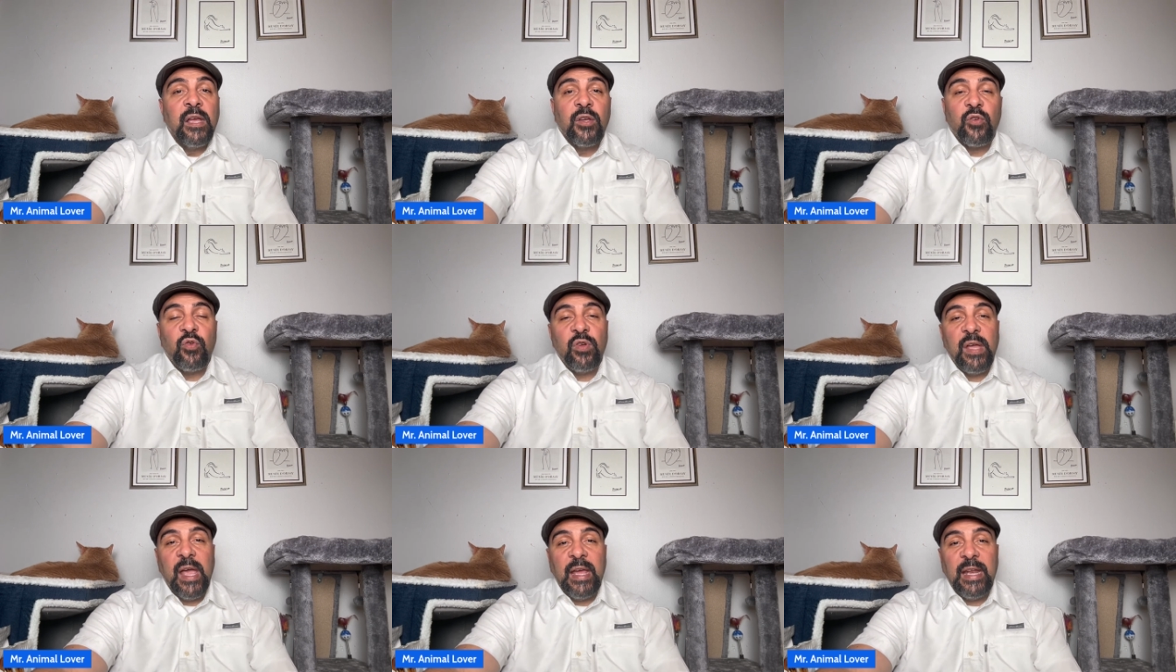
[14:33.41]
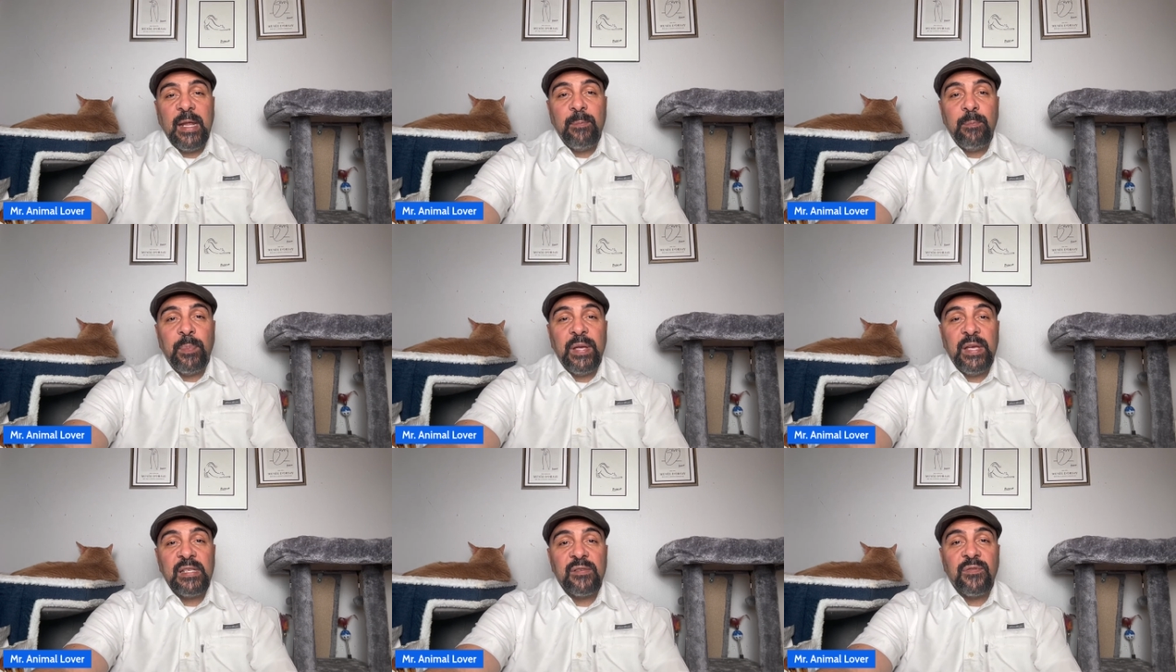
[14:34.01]
Create a
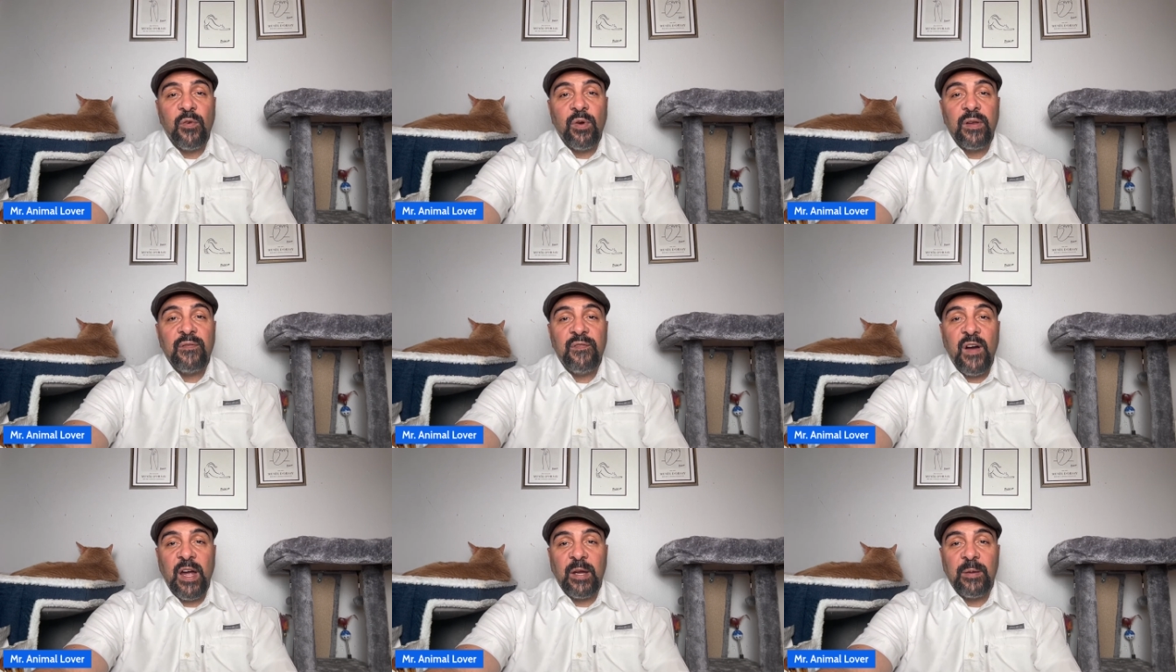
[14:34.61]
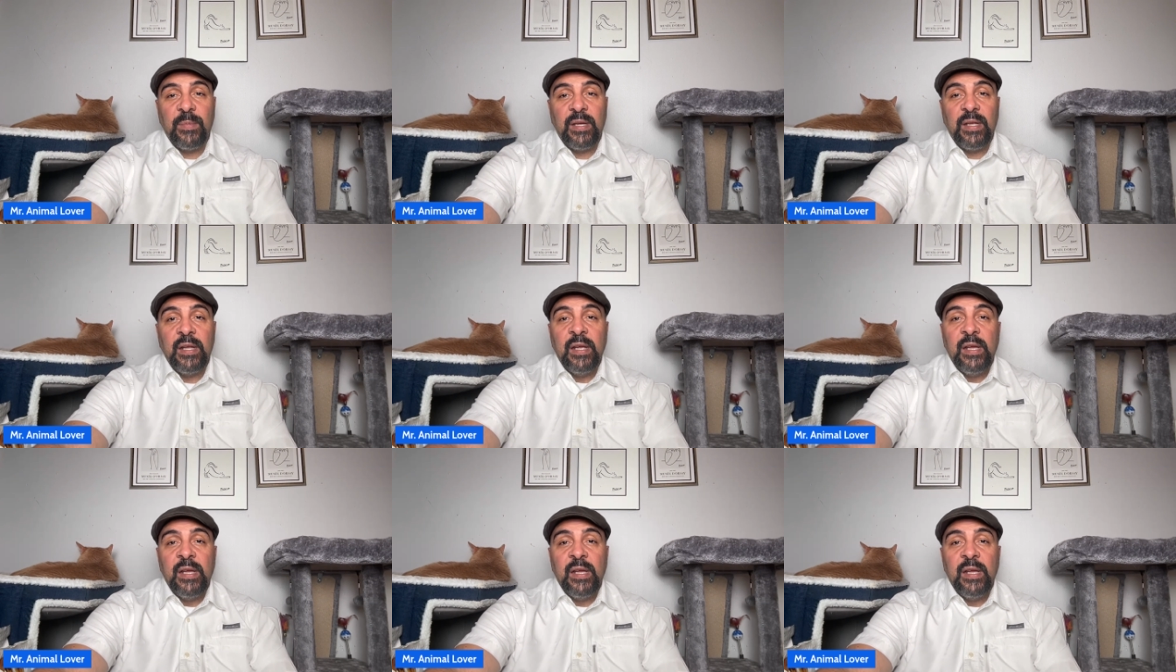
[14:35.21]
peaceful environment.